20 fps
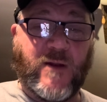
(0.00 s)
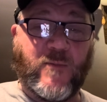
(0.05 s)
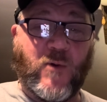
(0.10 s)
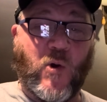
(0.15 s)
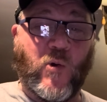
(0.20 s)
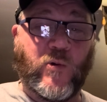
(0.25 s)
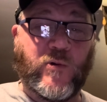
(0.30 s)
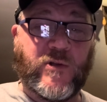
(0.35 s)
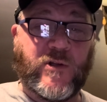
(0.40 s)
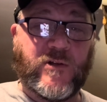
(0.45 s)

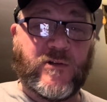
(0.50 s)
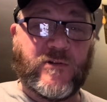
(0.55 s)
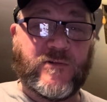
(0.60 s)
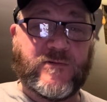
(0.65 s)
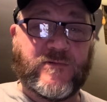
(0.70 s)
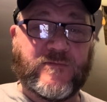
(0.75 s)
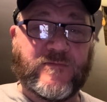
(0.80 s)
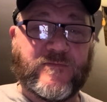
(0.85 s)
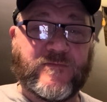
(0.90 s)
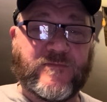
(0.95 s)
older.
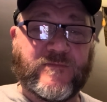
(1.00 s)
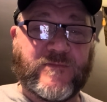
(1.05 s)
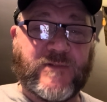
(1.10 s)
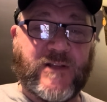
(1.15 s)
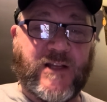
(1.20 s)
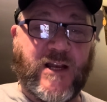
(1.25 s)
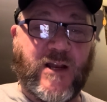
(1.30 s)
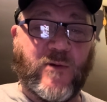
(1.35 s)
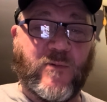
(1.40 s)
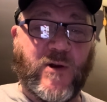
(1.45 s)

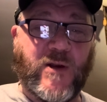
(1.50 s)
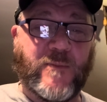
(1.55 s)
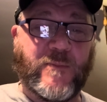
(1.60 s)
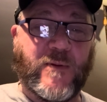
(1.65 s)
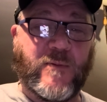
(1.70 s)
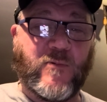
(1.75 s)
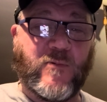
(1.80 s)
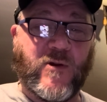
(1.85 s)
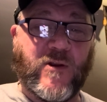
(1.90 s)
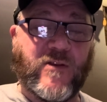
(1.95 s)
And I want to be
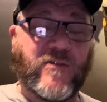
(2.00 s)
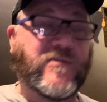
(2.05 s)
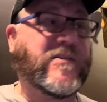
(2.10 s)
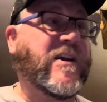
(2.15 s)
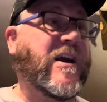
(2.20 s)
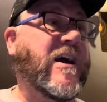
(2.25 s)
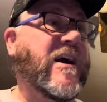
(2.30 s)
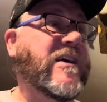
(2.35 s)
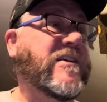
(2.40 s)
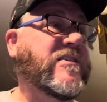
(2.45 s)
one of those
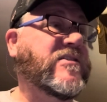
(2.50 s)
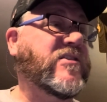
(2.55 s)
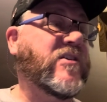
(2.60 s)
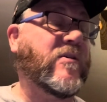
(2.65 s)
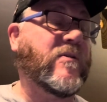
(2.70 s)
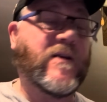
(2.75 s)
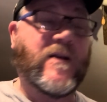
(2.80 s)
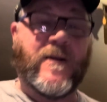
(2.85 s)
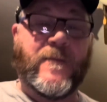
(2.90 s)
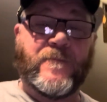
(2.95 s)
guys.
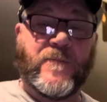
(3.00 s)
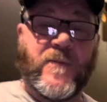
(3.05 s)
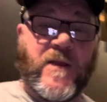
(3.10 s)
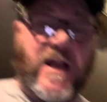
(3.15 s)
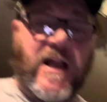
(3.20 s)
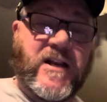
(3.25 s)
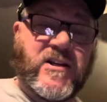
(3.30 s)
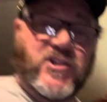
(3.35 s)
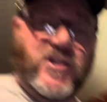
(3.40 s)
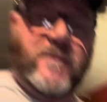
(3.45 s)
So I
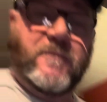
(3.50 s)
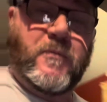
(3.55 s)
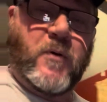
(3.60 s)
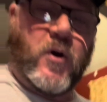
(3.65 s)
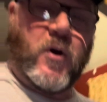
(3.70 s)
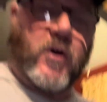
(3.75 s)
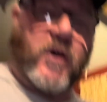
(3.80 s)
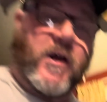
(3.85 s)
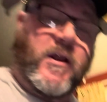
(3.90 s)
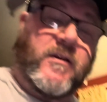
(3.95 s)
actually
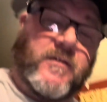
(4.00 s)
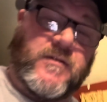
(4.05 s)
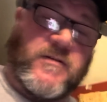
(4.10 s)
bought